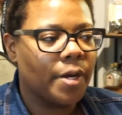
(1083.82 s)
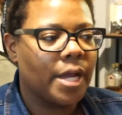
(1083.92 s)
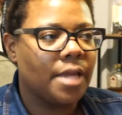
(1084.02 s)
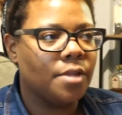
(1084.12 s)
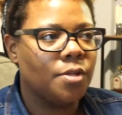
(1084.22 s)

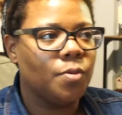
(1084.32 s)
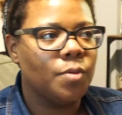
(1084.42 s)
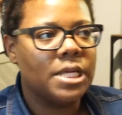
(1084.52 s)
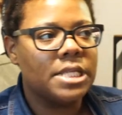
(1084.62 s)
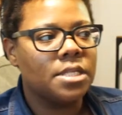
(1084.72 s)
and you
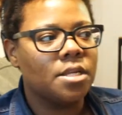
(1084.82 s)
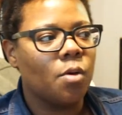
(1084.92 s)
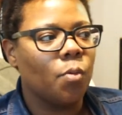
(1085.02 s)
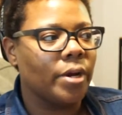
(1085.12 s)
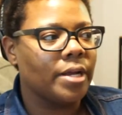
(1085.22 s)
need to know
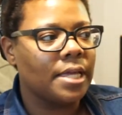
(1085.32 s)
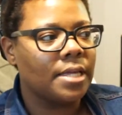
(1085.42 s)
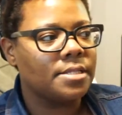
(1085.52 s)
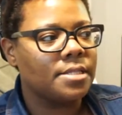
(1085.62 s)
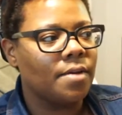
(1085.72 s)
where to
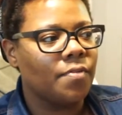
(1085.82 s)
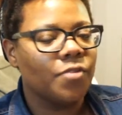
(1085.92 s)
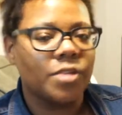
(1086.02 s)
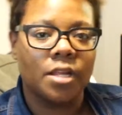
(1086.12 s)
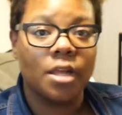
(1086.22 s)
get stuff
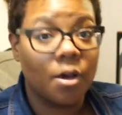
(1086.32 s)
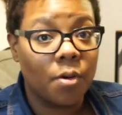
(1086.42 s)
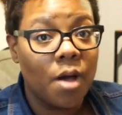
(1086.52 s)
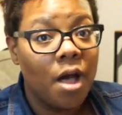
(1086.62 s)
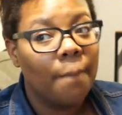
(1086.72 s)
for the
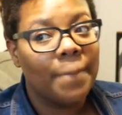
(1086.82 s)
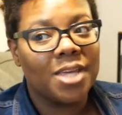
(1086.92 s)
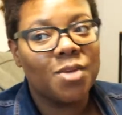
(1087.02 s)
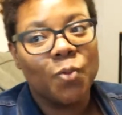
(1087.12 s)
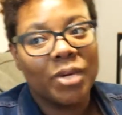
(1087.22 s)
low but
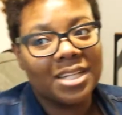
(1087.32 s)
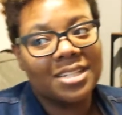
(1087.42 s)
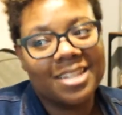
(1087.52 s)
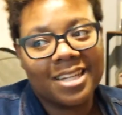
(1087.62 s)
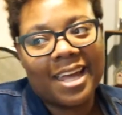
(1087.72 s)
you want to
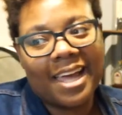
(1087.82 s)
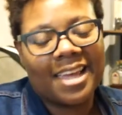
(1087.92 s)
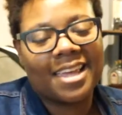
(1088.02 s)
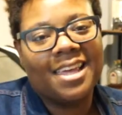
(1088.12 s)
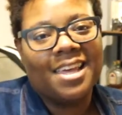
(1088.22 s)
look
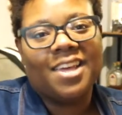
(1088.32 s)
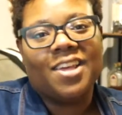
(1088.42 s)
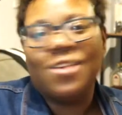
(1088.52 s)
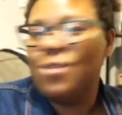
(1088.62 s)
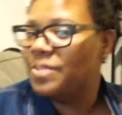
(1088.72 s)
like
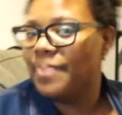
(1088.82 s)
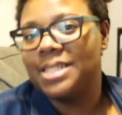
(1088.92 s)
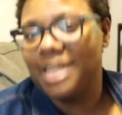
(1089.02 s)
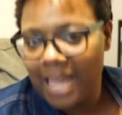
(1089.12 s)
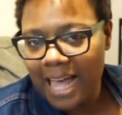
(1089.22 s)
you
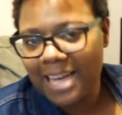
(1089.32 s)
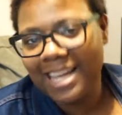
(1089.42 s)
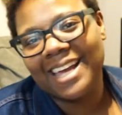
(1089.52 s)
spent a lot